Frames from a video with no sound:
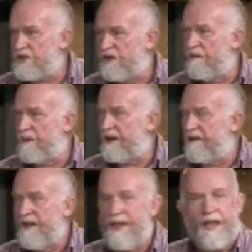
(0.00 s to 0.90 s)
of belief.
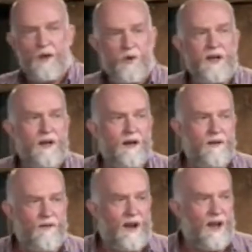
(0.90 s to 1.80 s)
And we need to
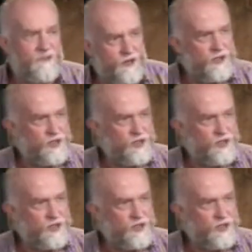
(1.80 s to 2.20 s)
live our lives not so